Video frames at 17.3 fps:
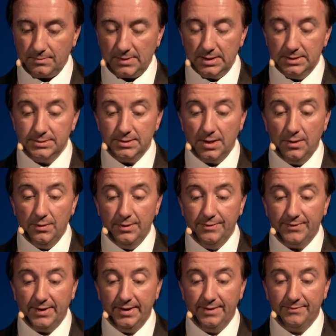So
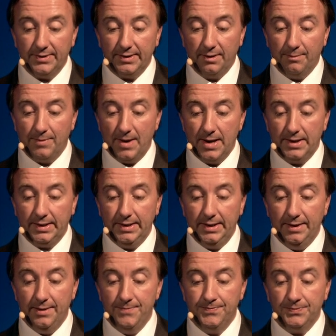if I go back
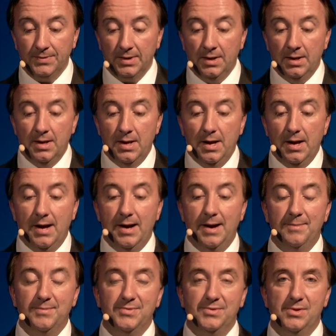here,
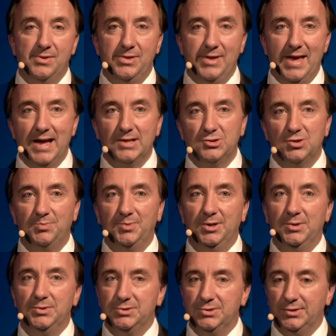the
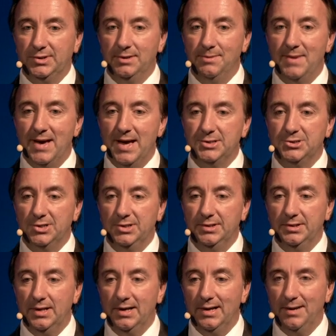attributes you can
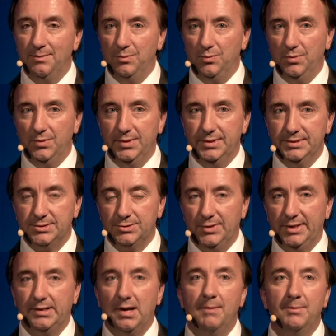imagine, it's
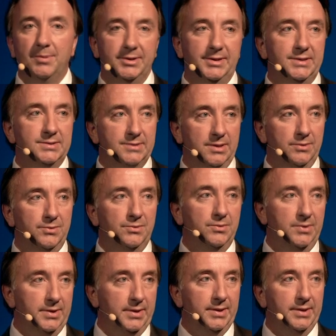three companies,
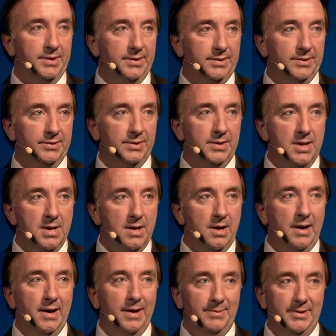so
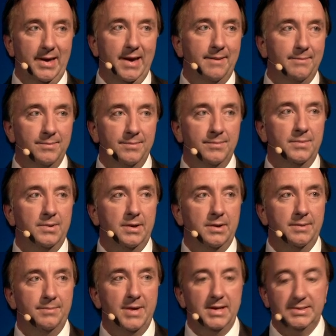
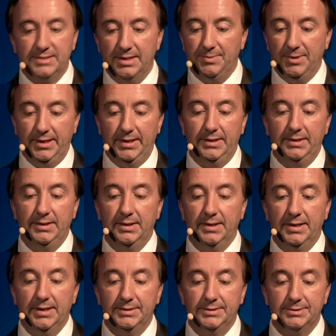IBM, SAP,
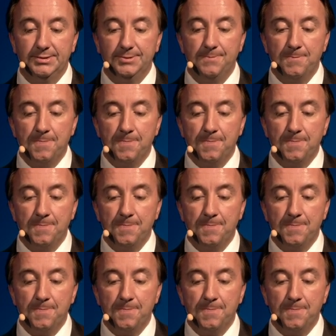and